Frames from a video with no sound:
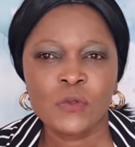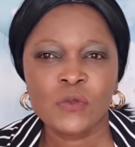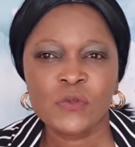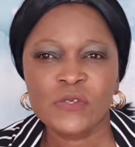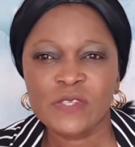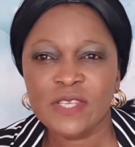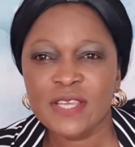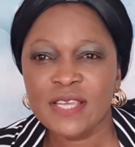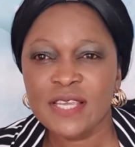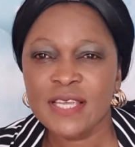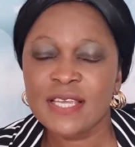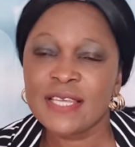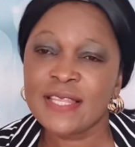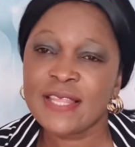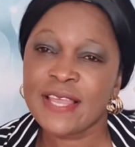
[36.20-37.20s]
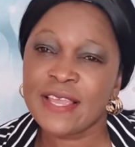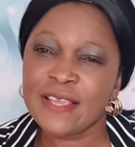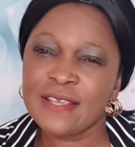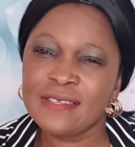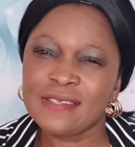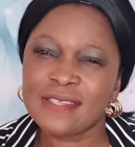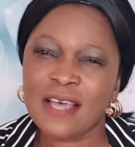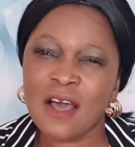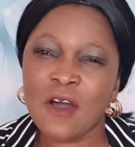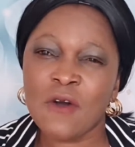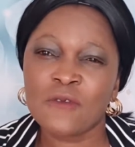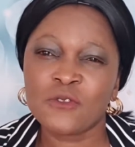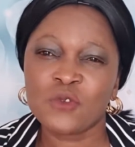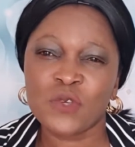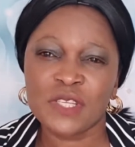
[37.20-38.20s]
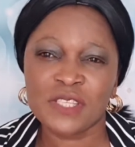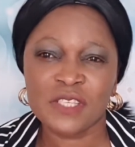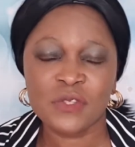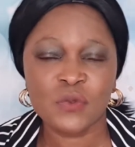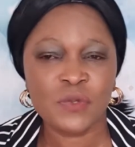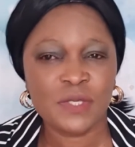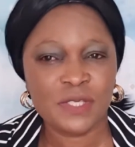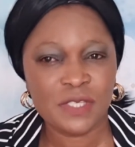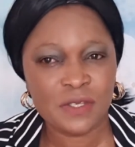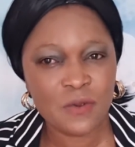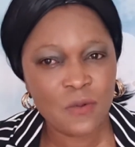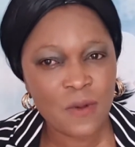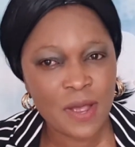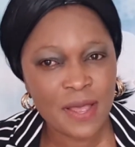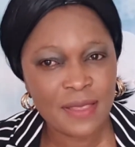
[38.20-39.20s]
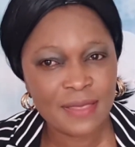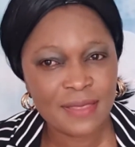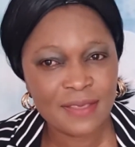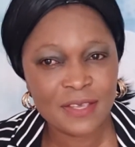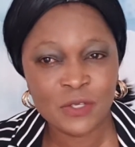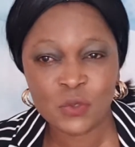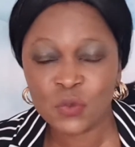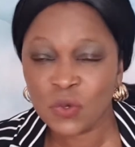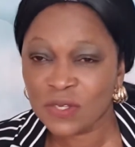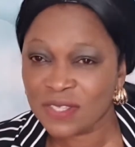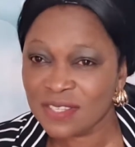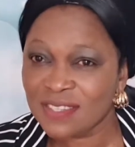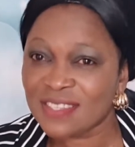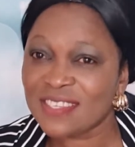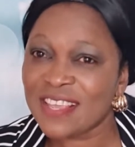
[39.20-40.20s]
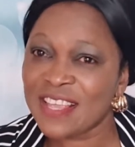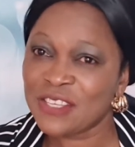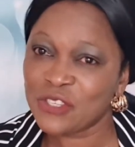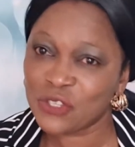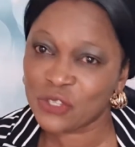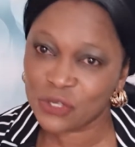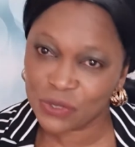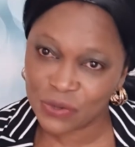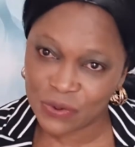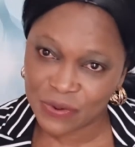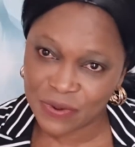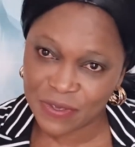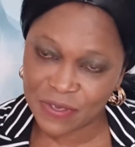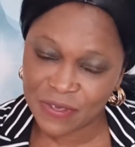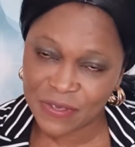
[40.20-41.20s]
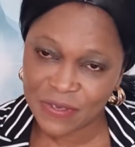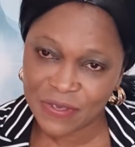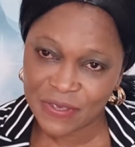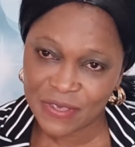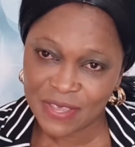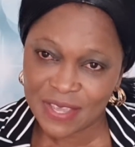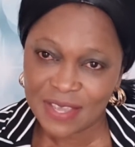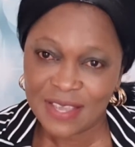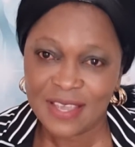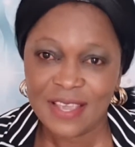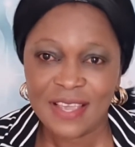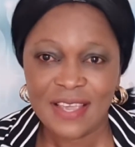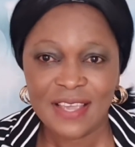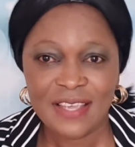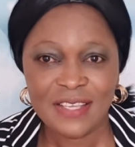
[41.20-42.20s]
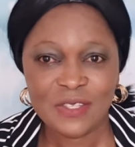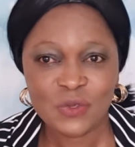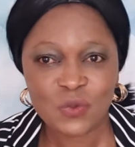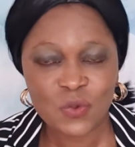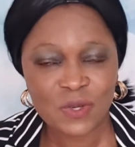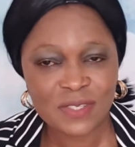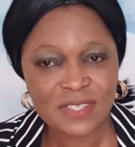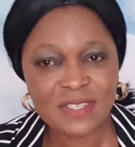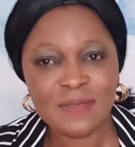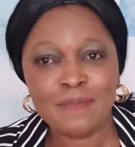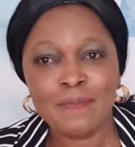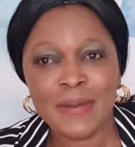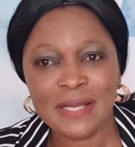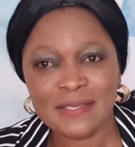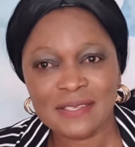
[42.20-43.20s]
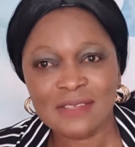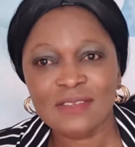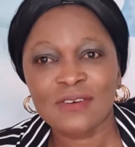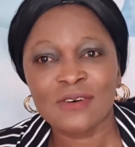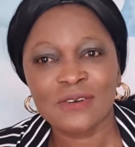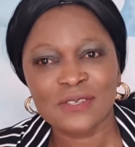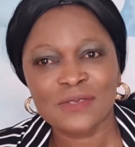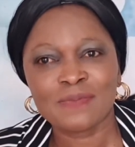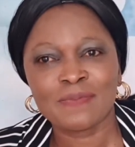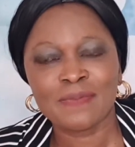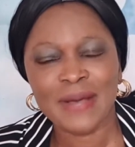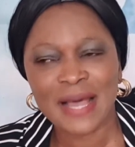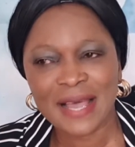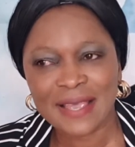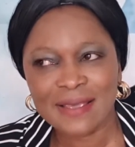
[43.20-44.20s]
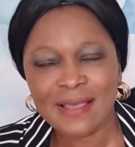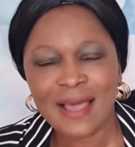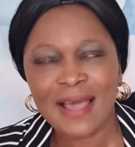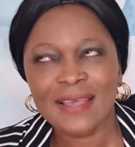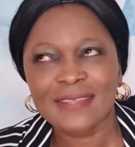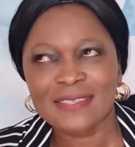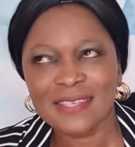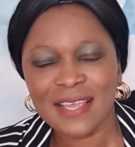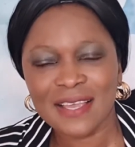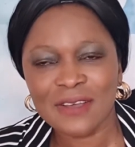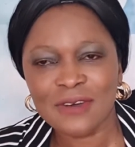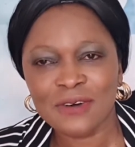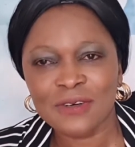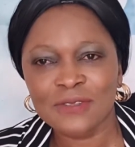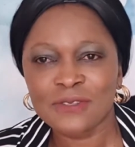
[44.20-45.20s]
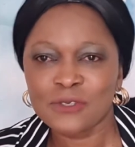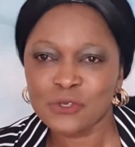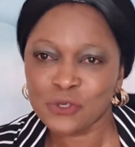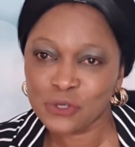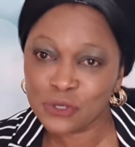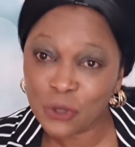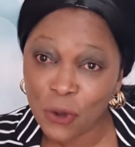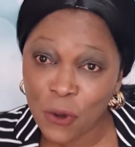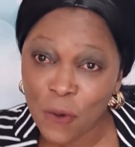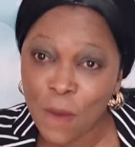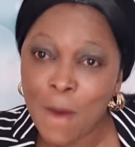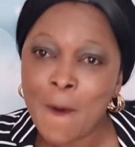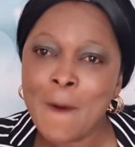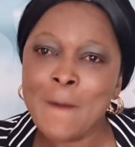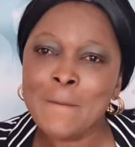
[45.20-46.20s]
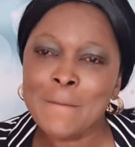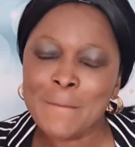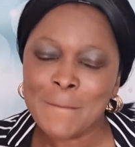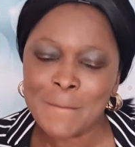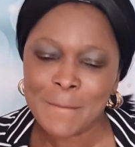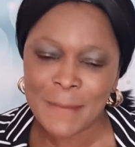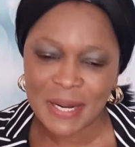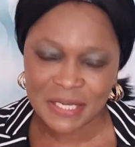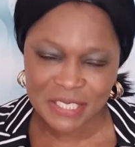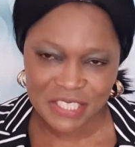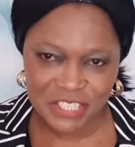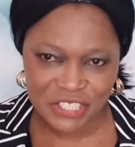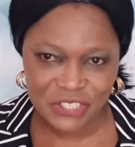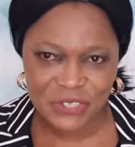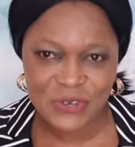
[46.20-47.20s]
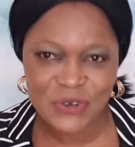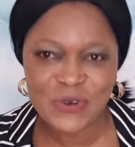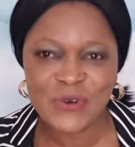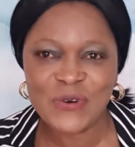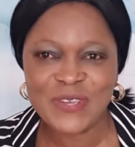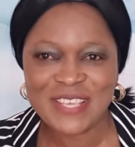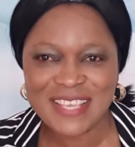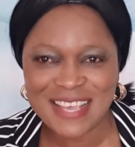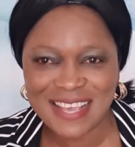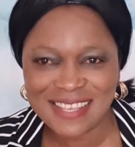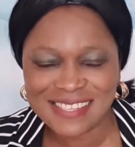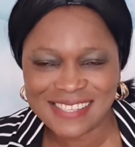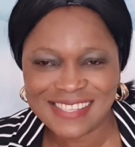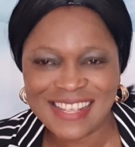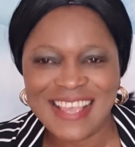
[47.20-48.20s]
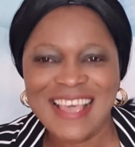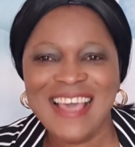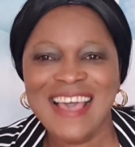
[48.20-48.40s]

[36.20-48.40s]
to see the Easter of 2021. It wasn't a story. It wasn't passed us by. I thank God so much. Oh yes.